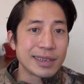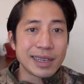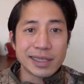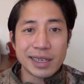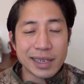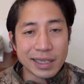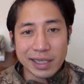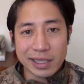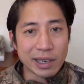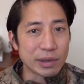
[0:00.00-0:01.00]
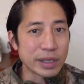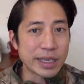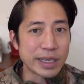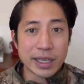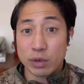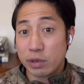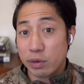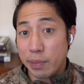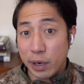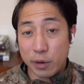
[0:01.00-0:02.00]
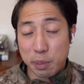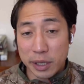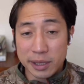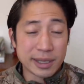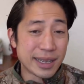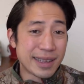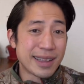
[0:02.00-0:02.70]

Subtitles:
doesn't necessarily get you to a better place.